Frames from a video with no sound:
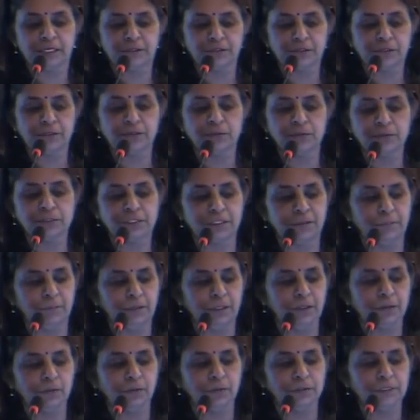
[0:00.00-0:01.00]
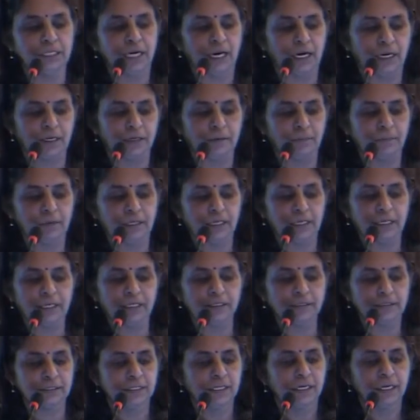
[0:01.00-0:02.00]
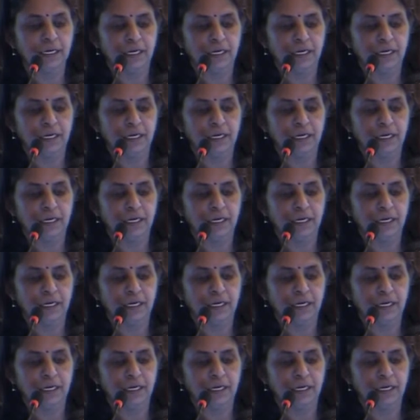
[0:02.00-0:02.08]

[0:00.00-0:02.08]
NGOs, CBOs, RWAs